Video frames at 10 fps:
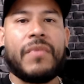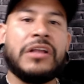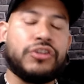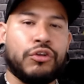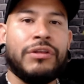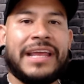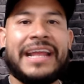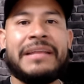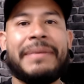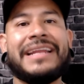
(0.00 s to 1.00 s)
So don't let
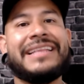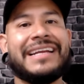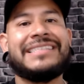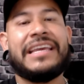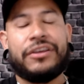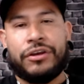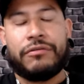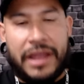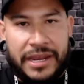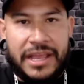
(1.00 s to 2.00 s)
anybody dictate your
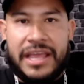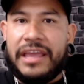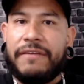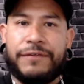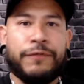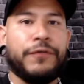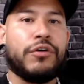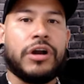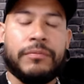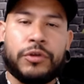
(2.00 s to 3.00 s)
ride. If you feel
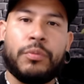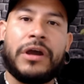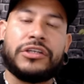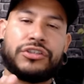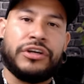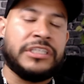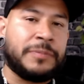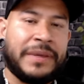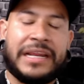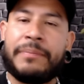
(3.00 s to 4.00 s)
comfortable at a certain
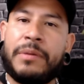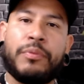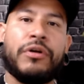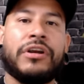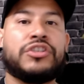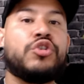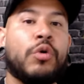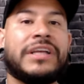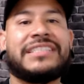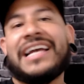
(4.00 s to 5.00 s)
speed and people are so
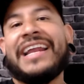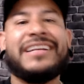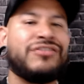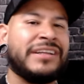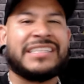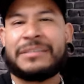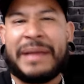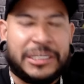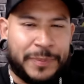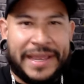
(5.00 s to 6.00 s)
excited trying to
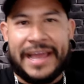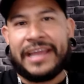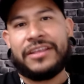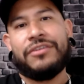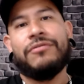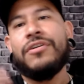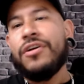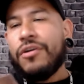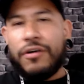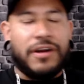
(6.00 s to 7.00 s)
smash behind you
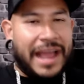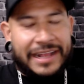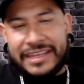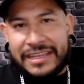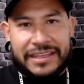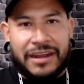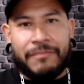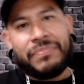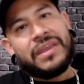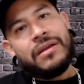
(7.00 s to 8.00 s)
or acting
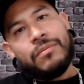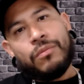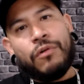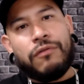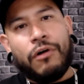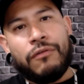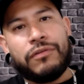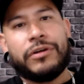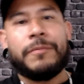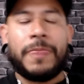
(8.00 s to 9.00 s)
dumb, move
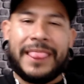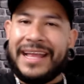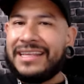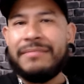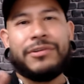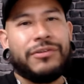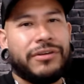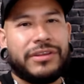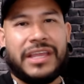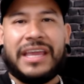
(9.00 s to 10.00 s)
over, let them do
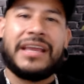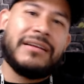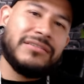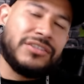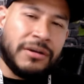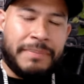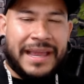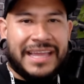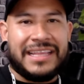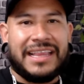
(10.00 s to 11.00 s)
their thing, jump
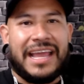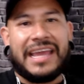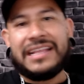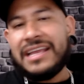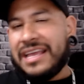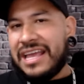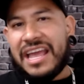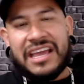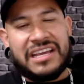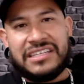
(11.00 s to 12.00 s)
back in the lane,
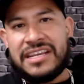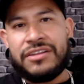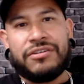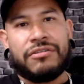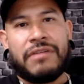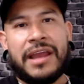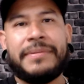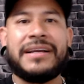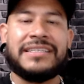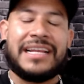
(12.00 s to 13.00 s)
and continue your ride,
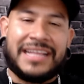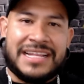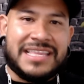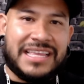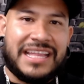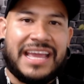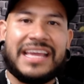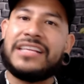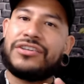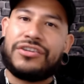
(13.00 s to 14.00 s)
because at the end of the day,
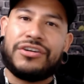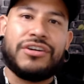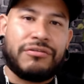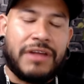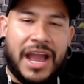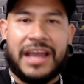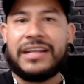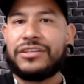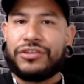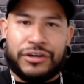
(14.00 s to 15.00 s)
it's your ride,
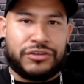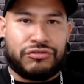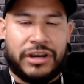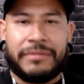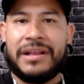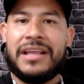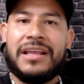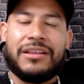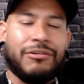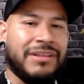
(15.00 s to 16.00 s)
it's your trip.
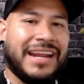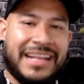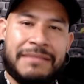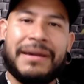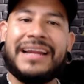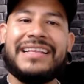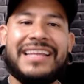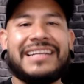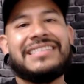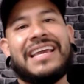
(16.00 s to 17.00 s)
Don't let anybody
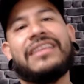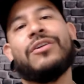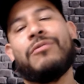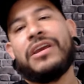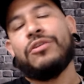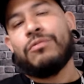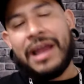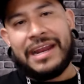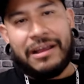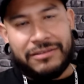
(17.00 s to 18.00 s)
dictate the way you
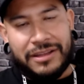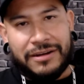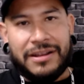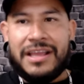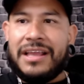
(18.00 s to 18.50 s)
ride out there.